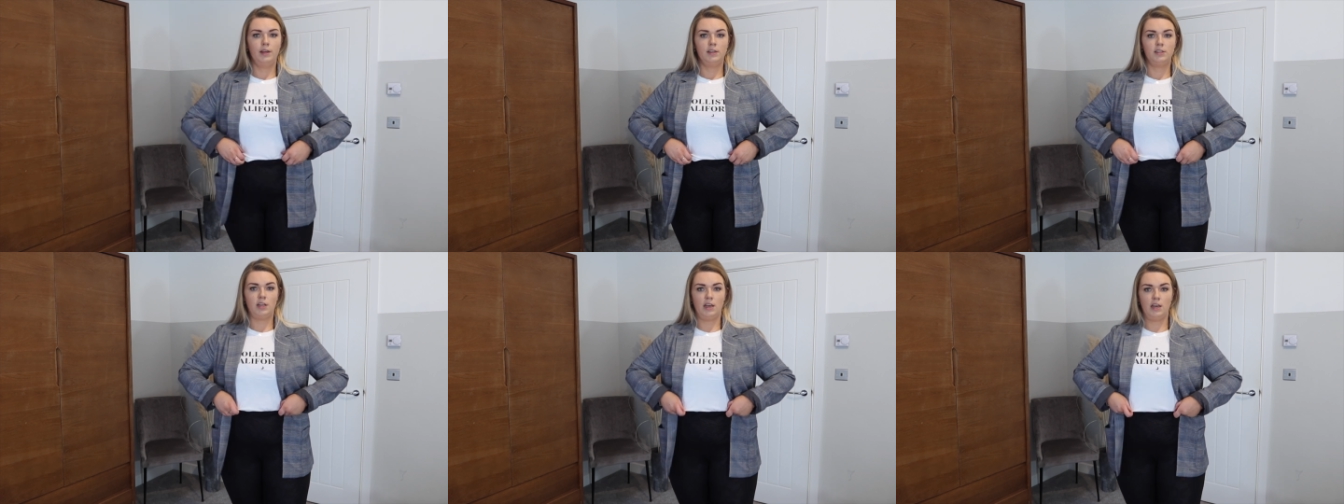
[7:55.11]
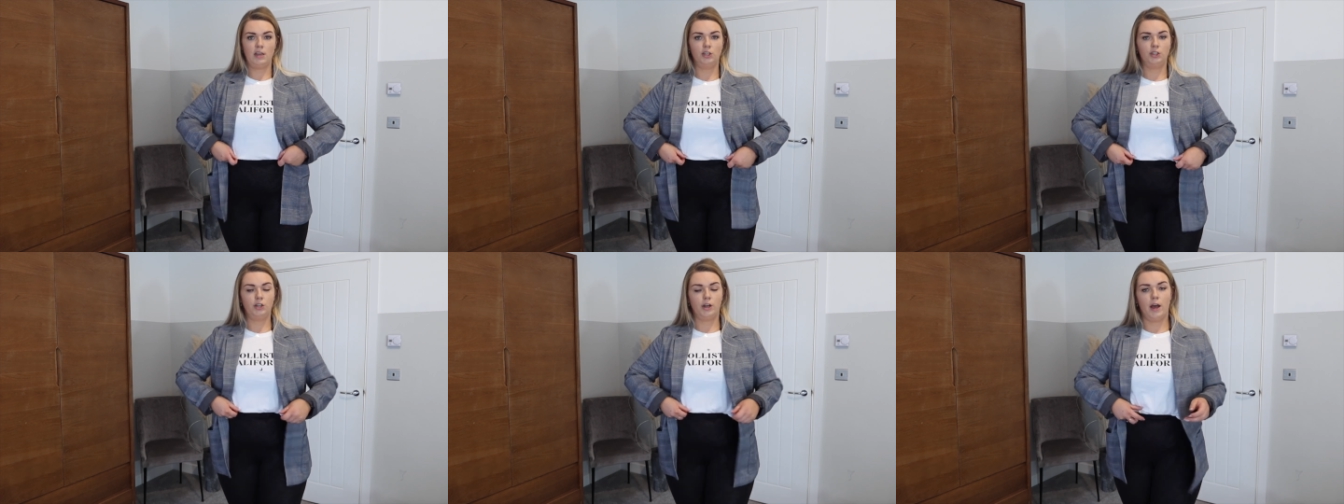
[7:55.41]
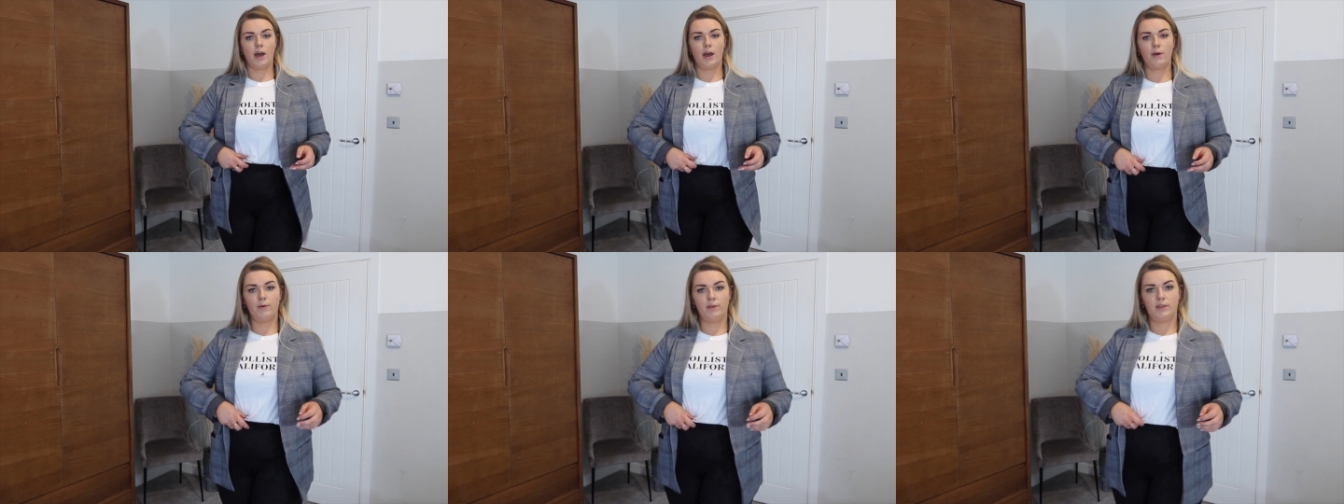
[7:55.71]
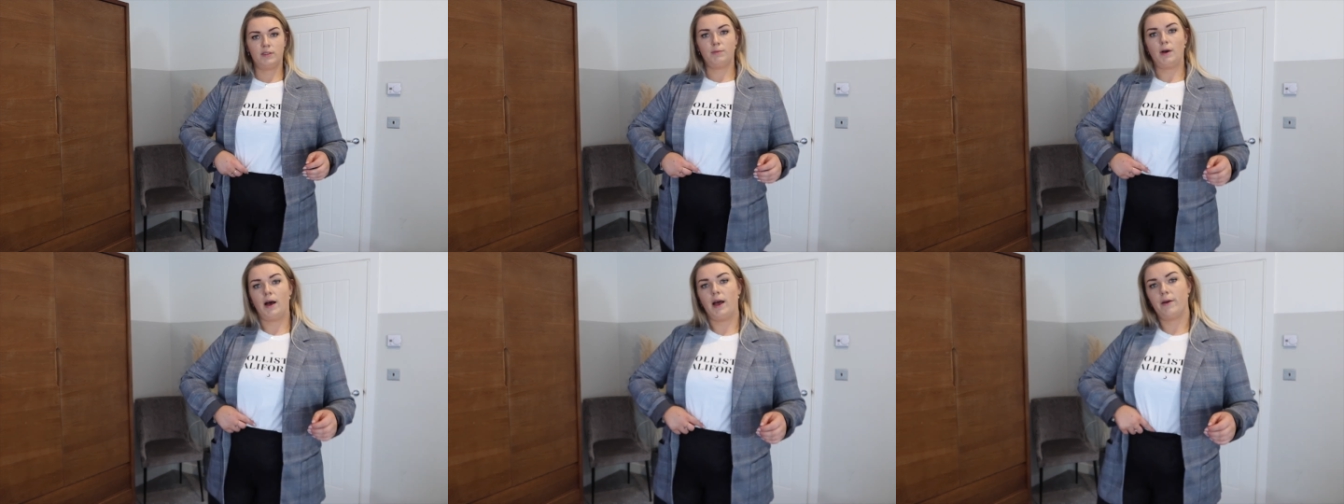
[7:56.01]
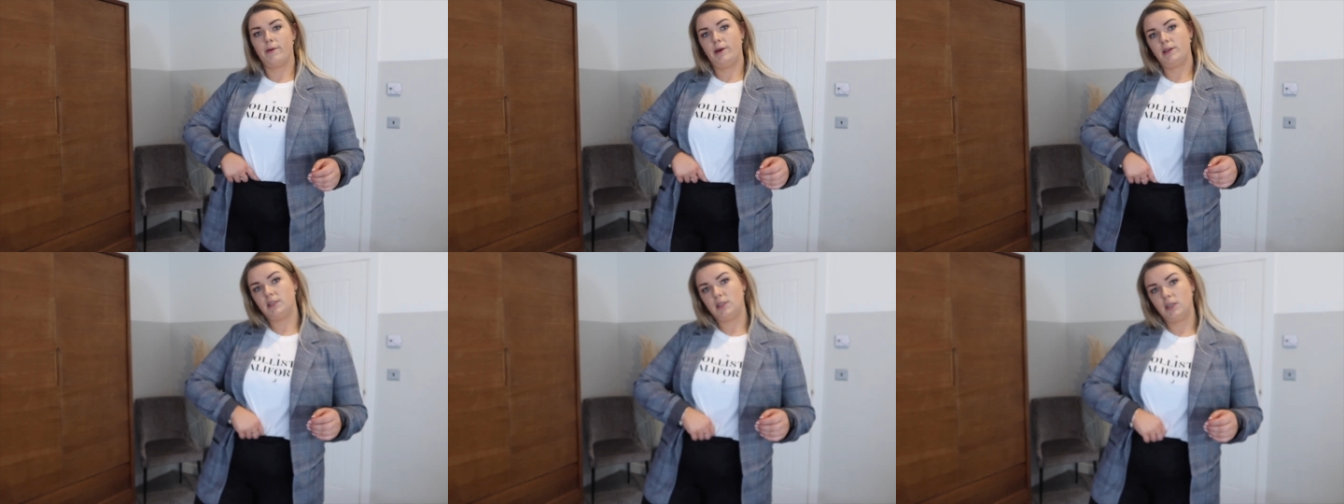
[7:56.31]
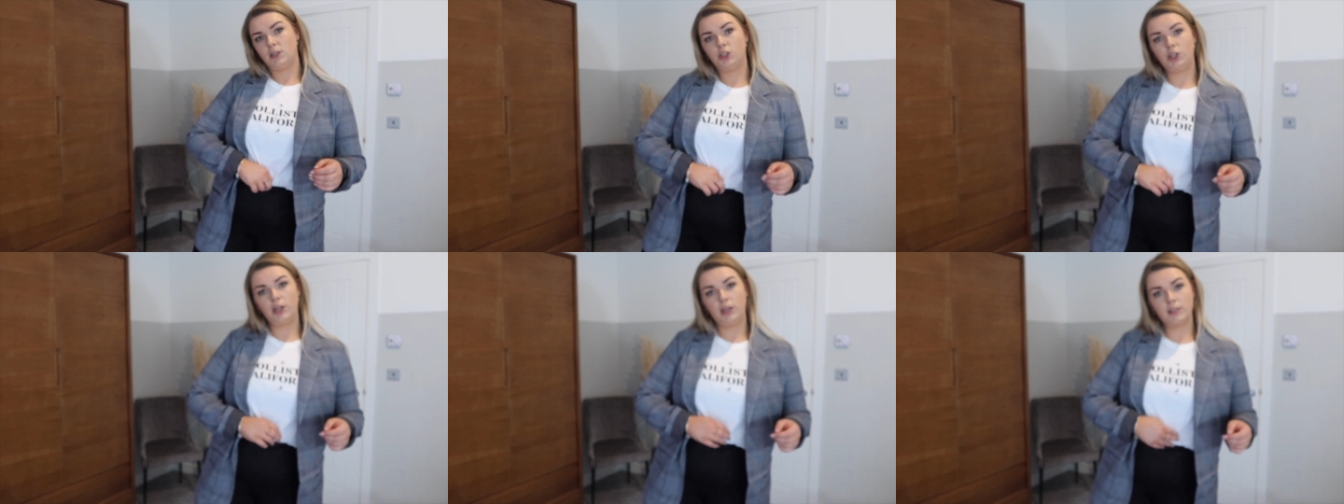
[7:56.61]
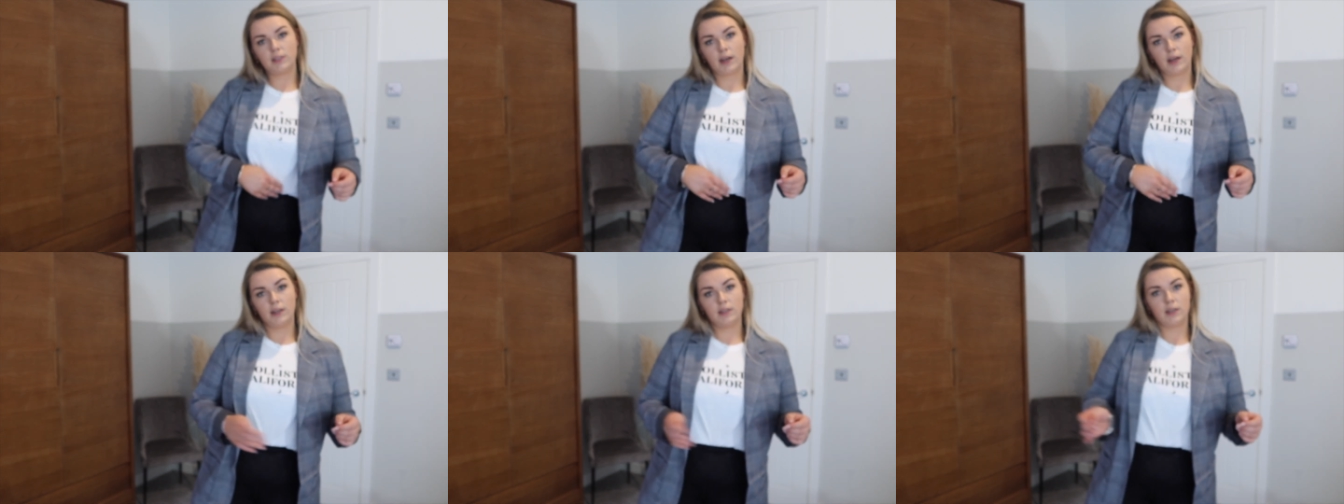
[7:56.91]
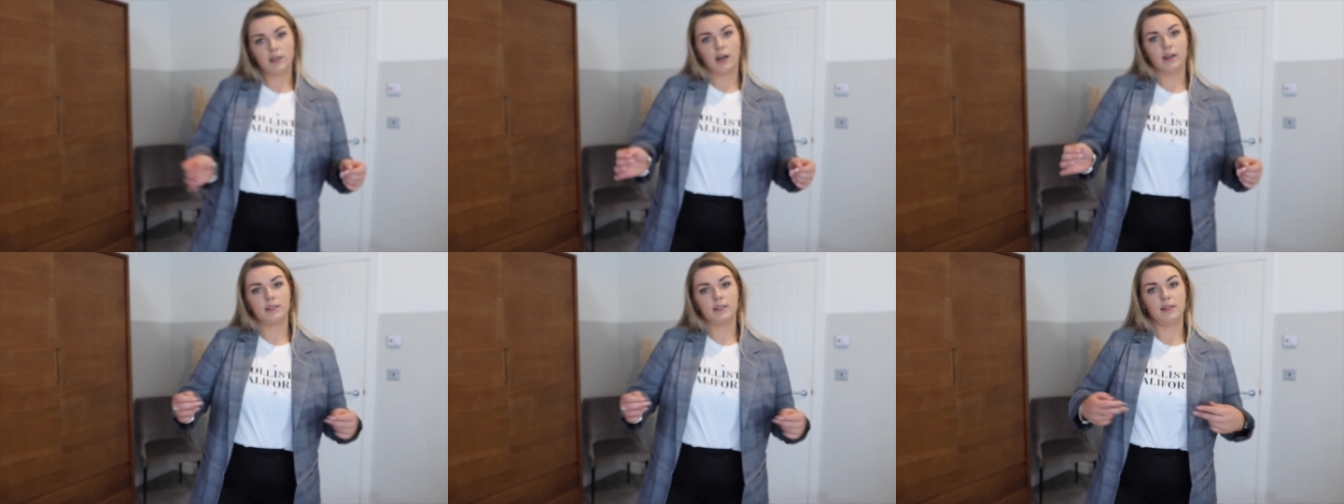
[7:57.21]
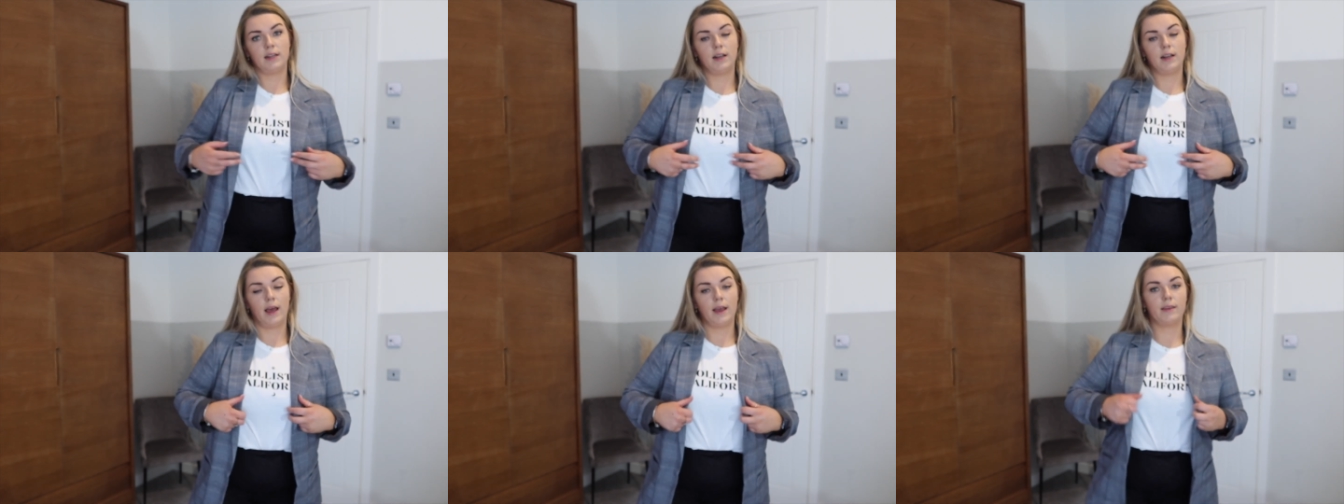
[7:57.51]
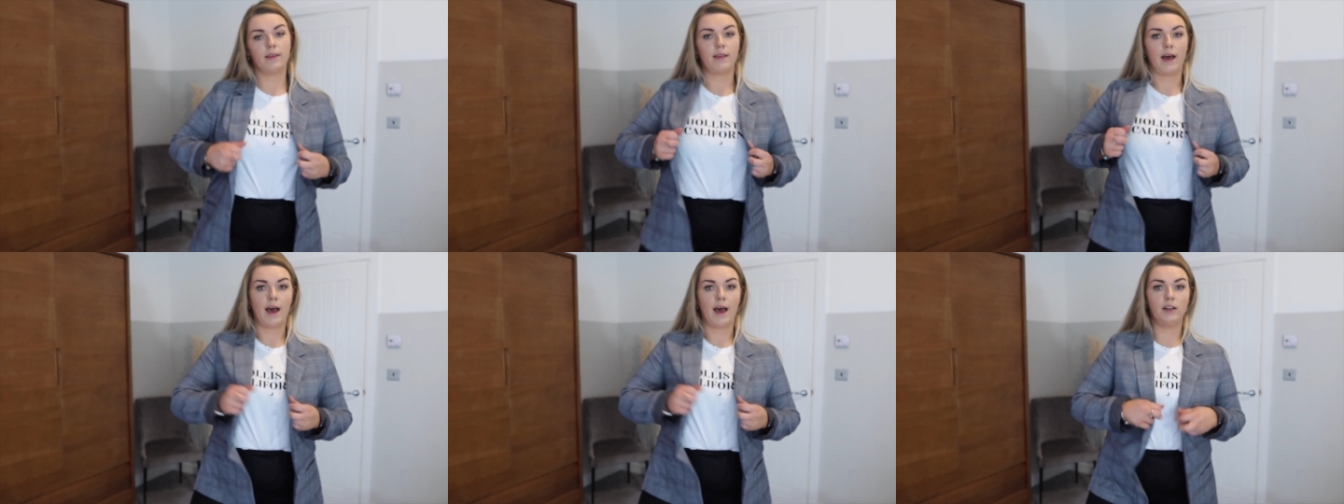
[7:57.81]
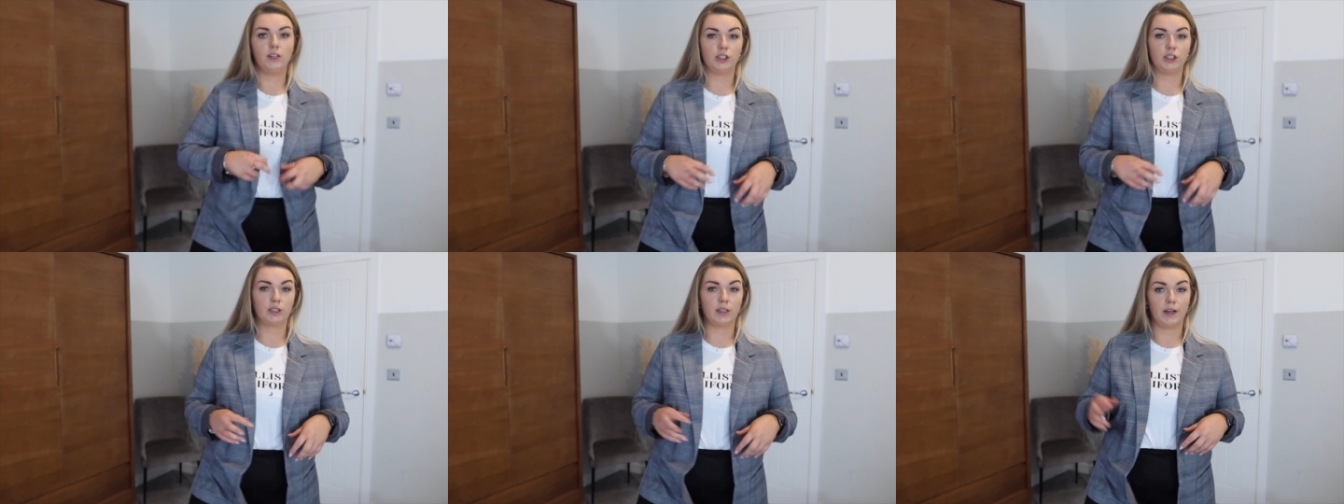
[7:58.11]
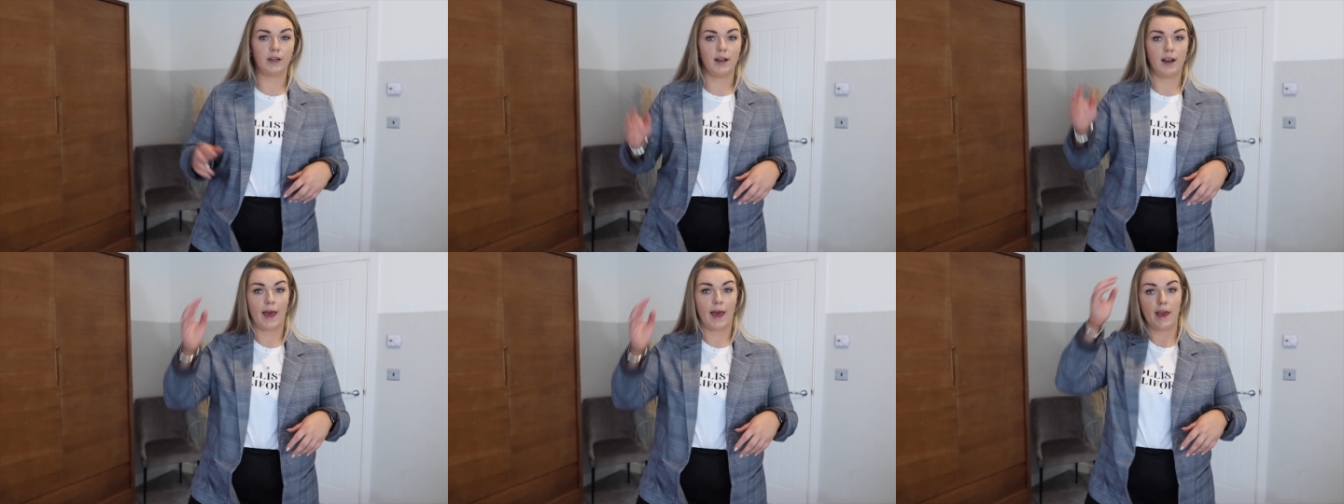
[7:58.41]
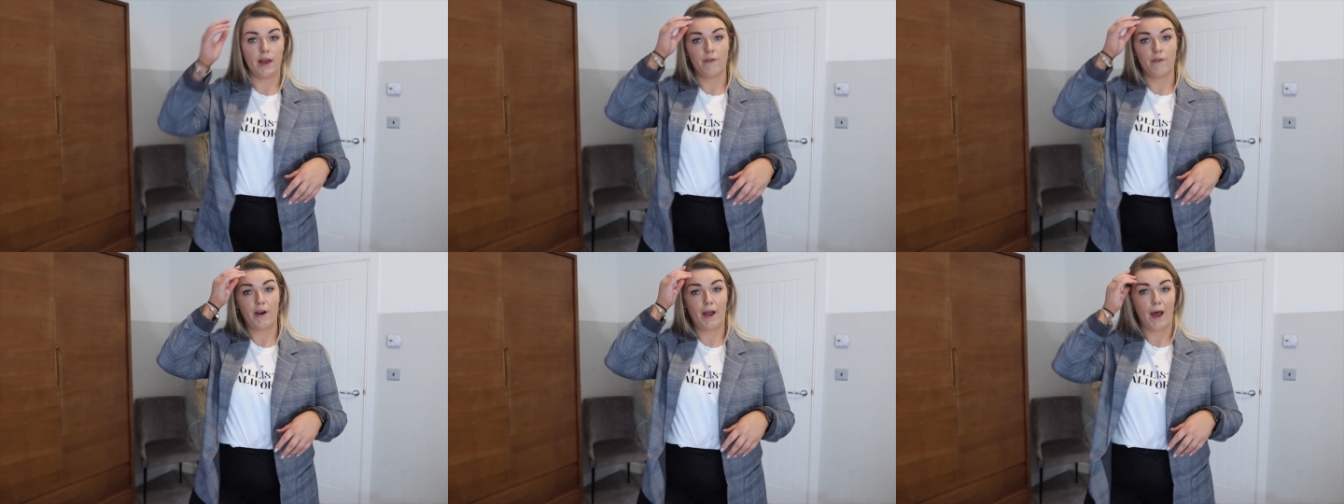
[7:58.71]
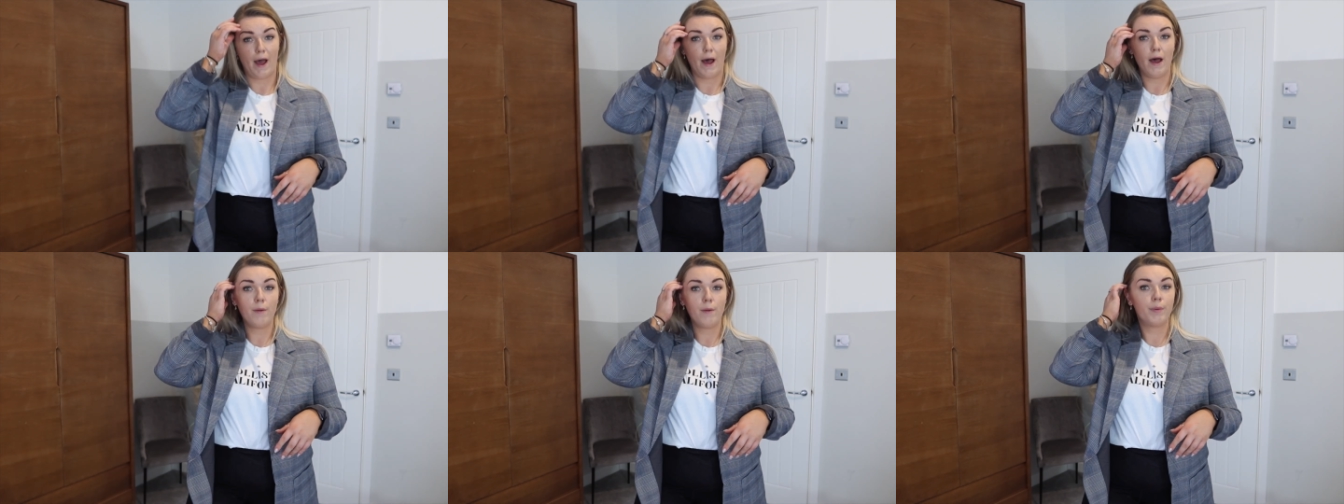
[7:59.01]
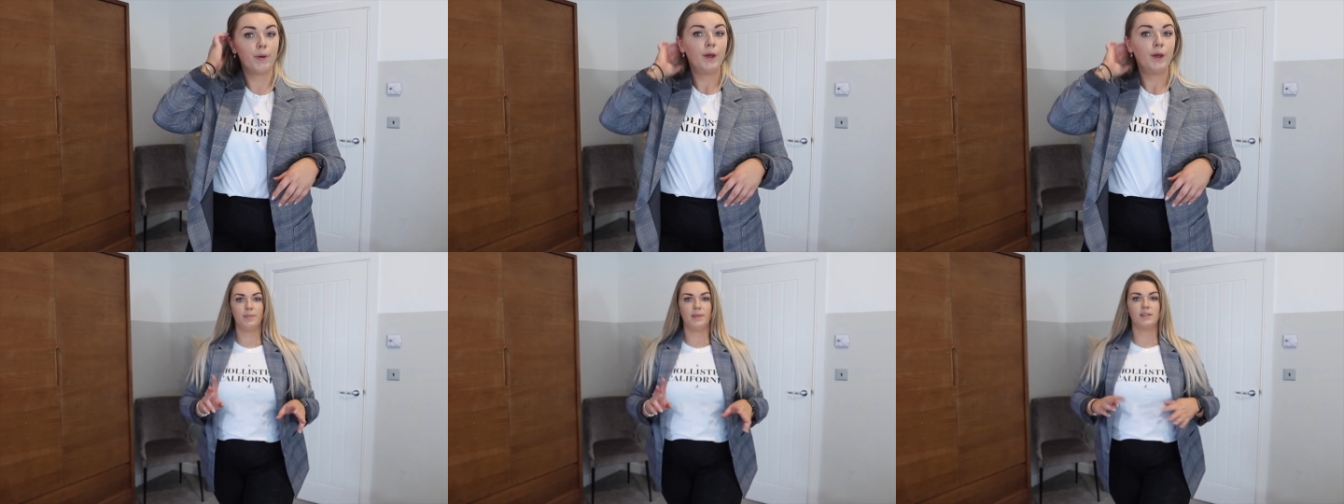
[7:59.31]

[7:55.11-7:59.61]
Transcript: t-shirt with some high-waisted jeans kind of tucked in like that and just kind of layer it up.